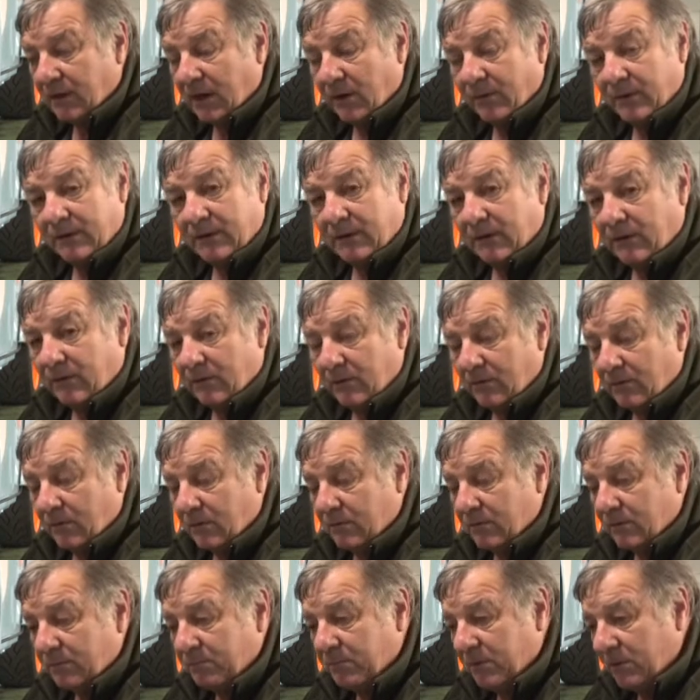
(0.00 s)
go in there at the
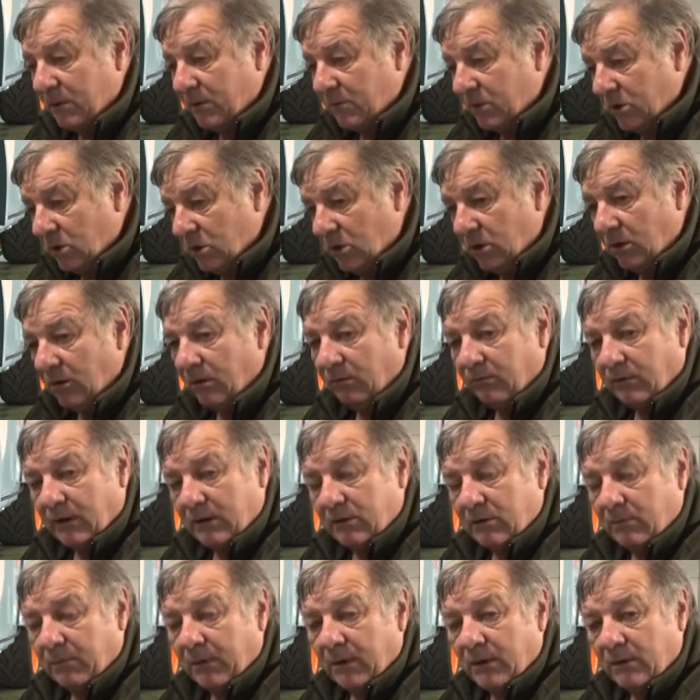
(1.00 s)
moment. But they were queuing
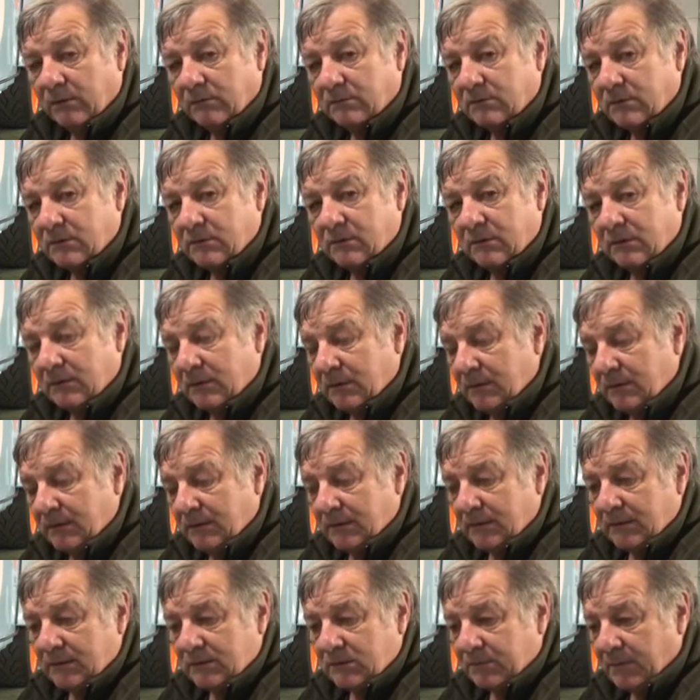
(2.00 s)
around the block to
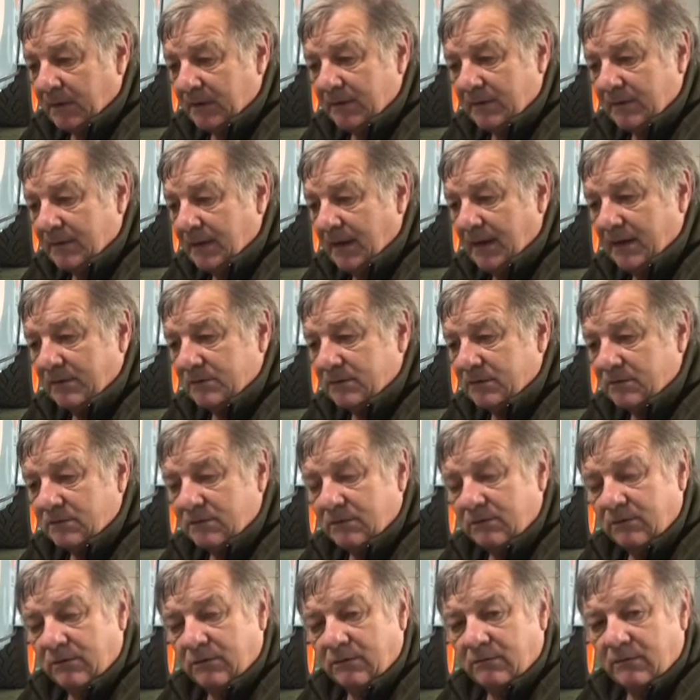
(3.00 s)
spend thousands
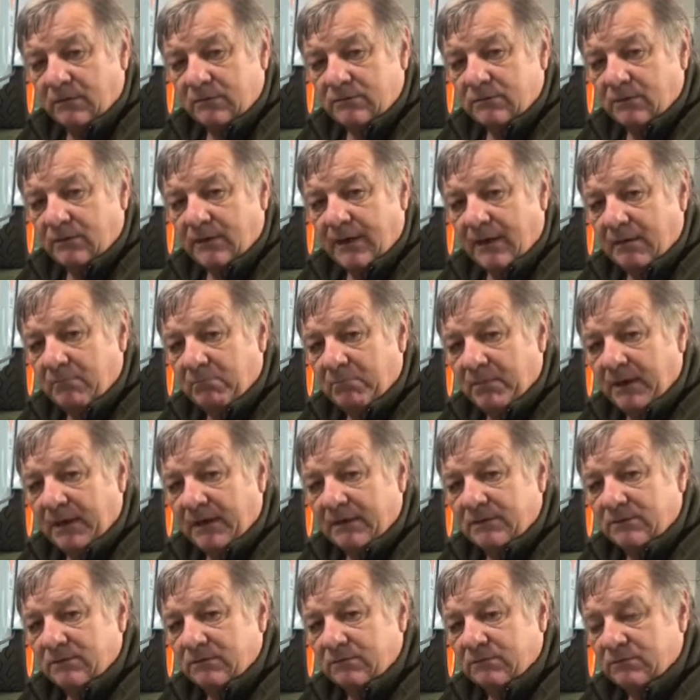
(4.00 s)
of euros on
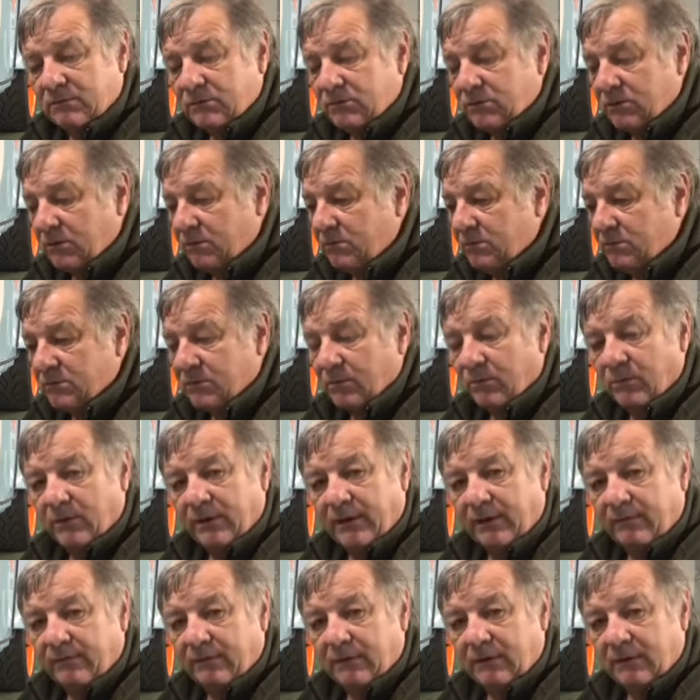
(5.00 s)
handbags or shoes or
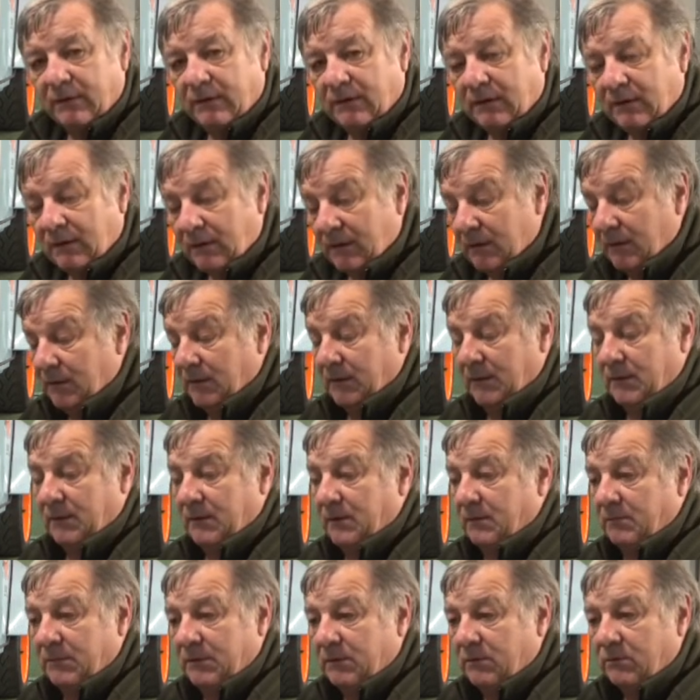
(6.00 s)
whatever.
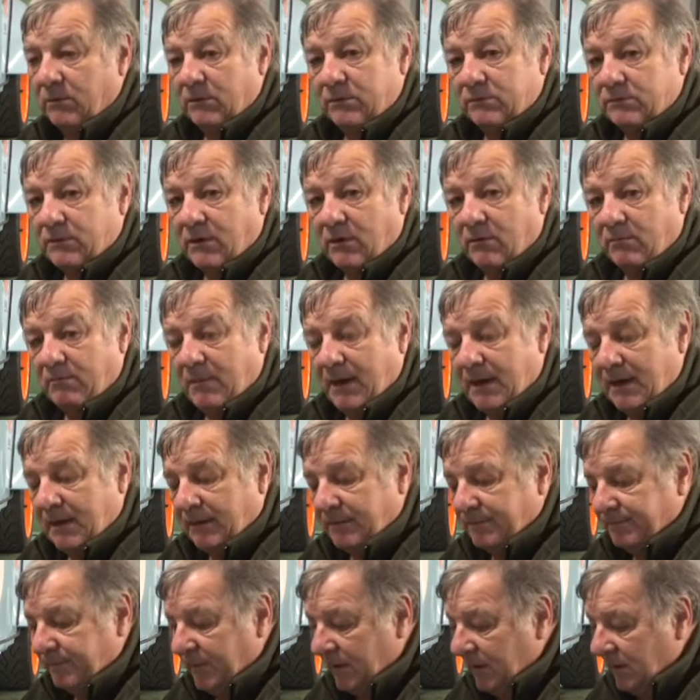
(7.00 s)
I mean, the world's gone
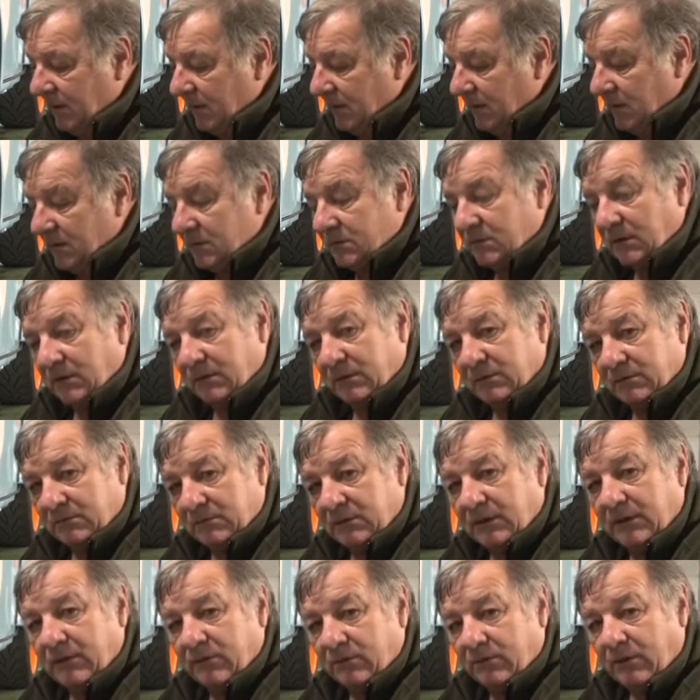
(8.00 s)
mad. So
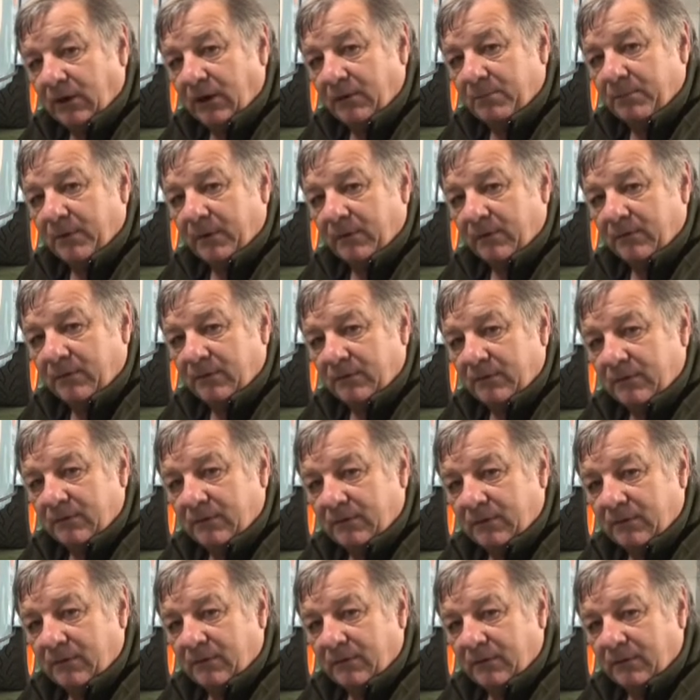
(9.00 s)
the little clip
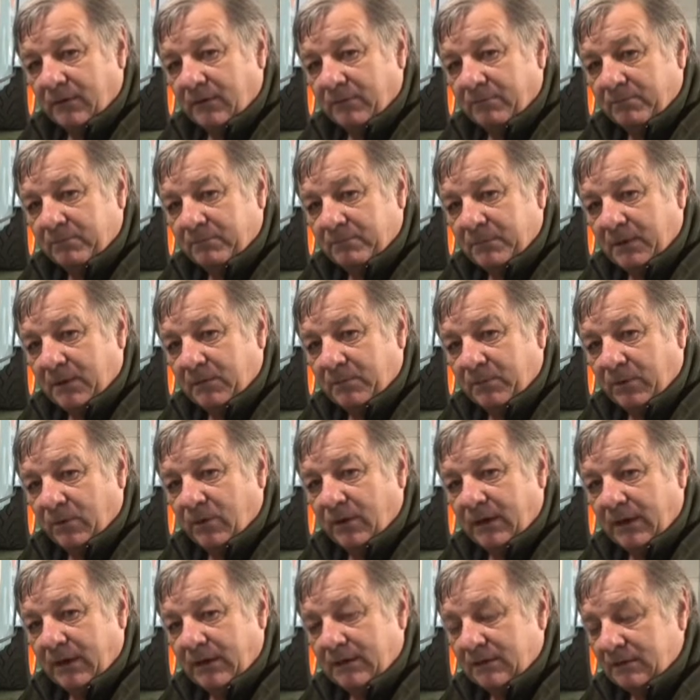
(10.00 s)
I
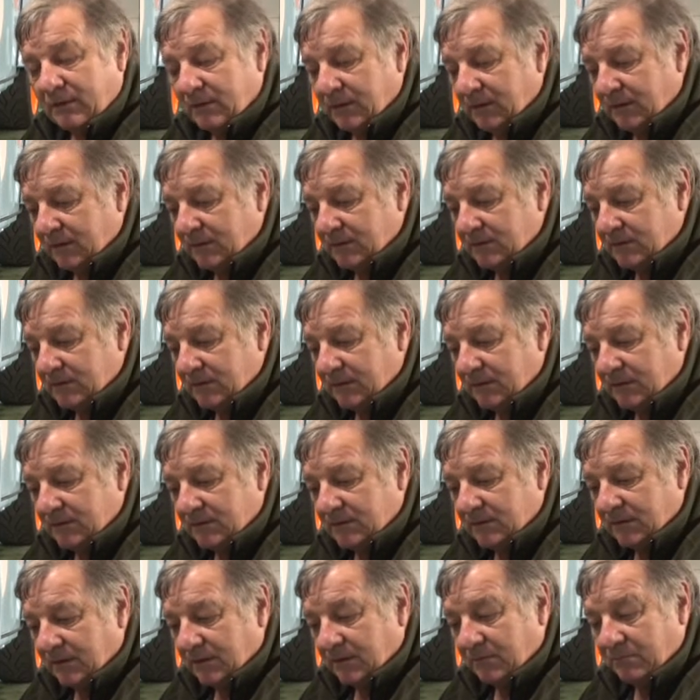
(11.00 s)
put in
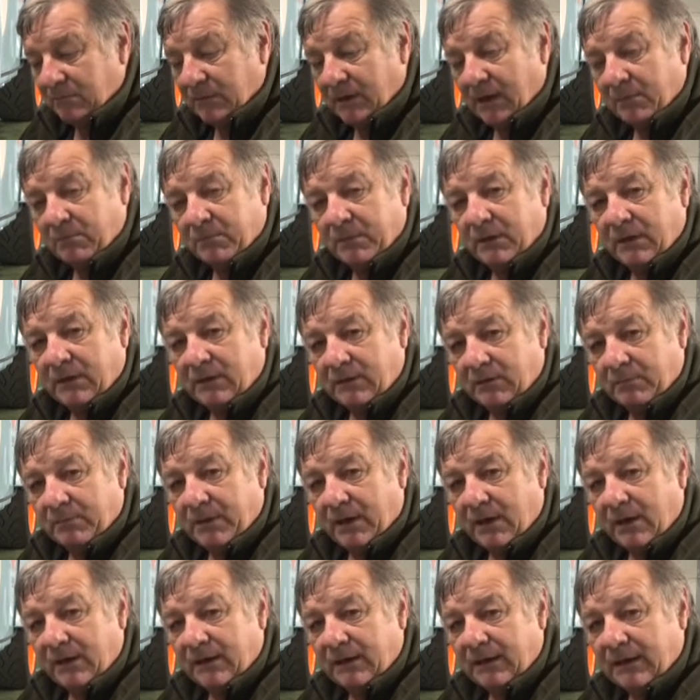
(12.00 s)
is in the
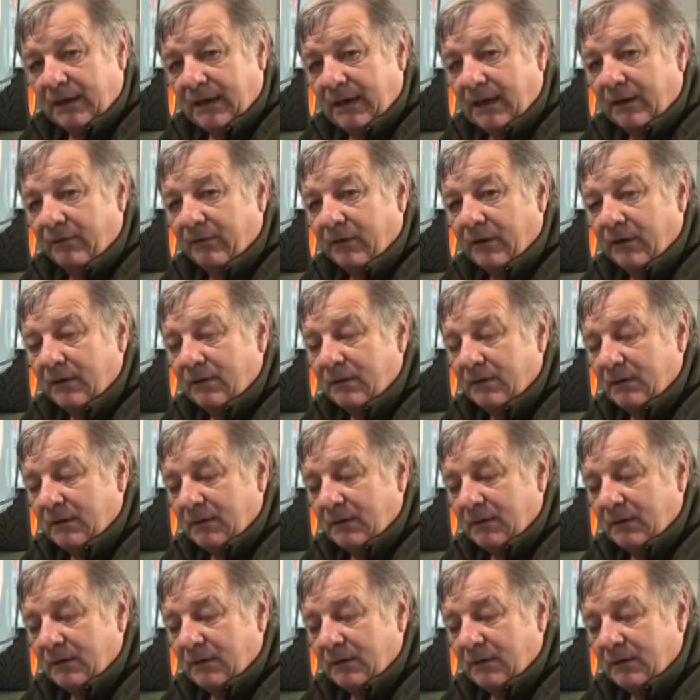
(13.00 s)
parking area,